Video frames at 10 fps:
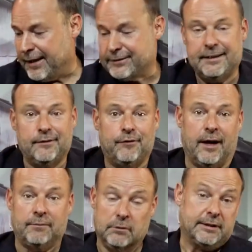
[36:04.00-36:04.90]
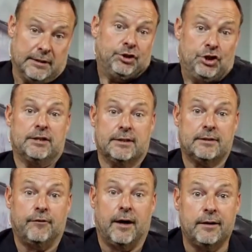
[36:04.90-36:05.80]
How's he defined? Let's let Jesus
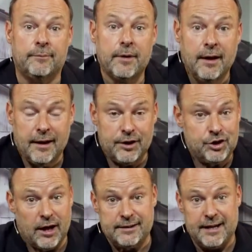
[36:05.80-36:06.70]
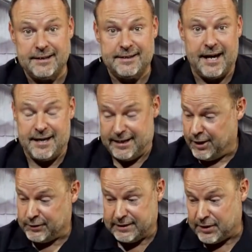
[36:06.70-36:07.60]
define him. In John 10:10, he
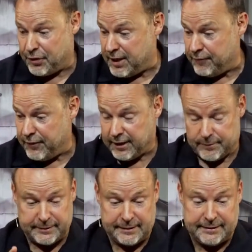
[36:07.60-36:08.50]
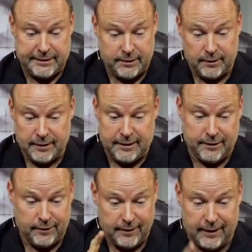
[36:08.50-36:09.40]
goes, he's a thief. He comes to steal,
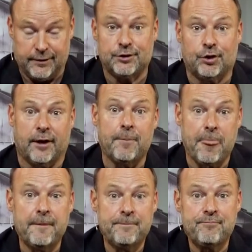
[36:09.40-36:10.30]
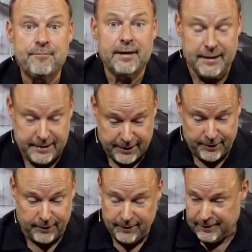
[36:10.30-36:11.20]
kill, and destroy.
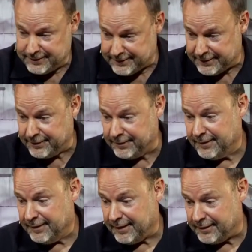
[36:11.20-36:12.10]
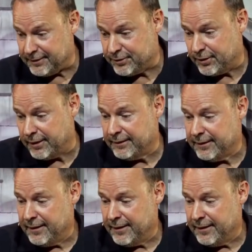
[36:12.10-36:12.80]
Kill, steal, and destroy.